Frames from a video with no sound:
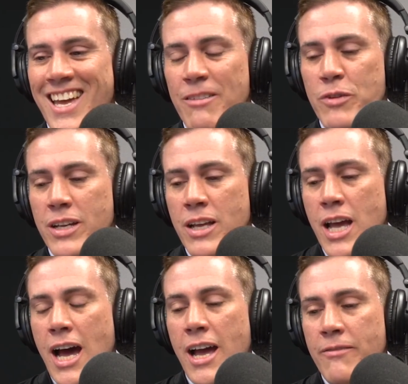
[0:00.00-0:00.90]
but
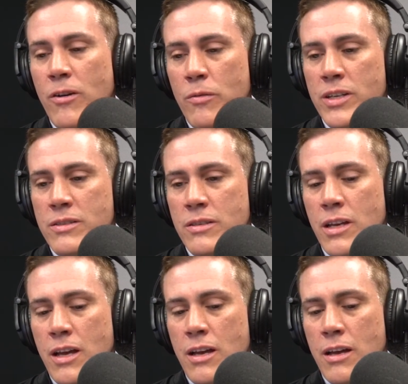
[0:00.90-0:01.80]
i've always
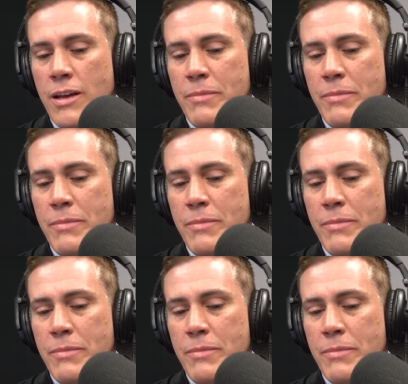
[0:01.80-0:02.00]
uh,